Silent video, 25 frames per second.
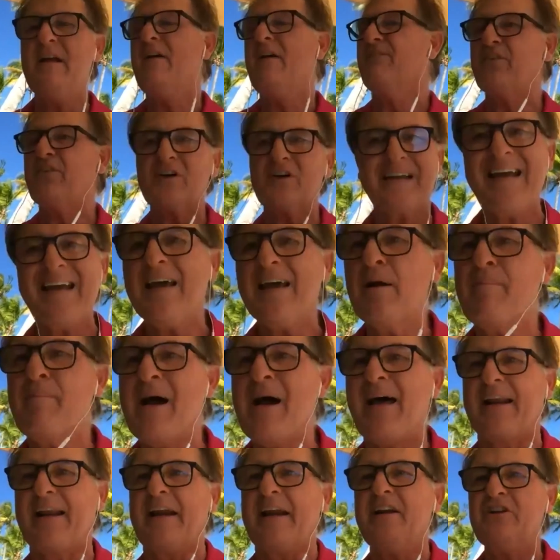Forget
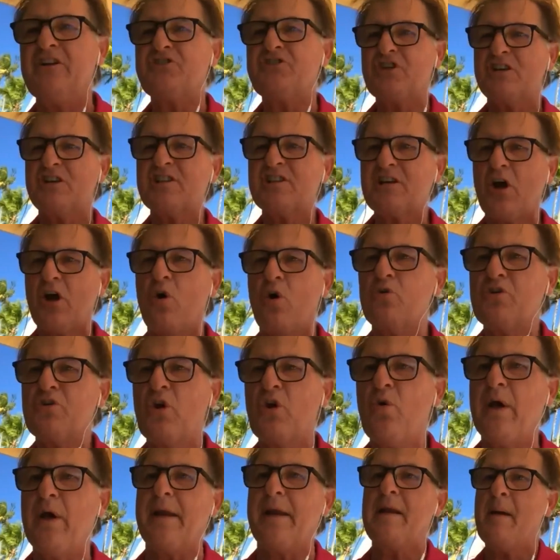about it. Just go
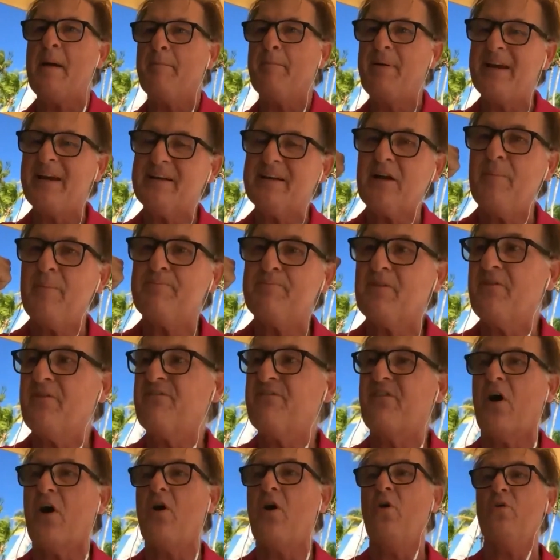do it pick up the
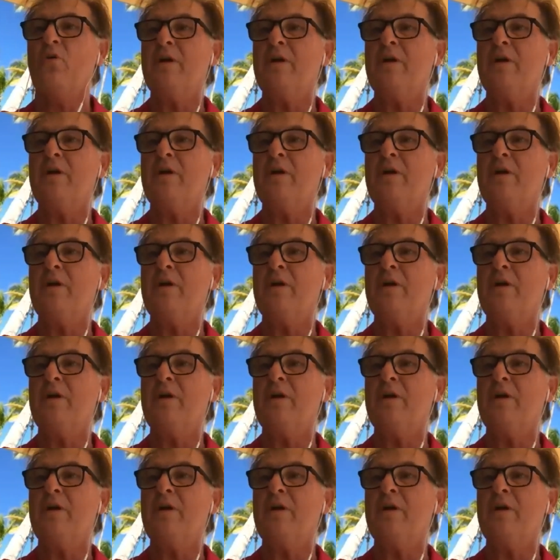phone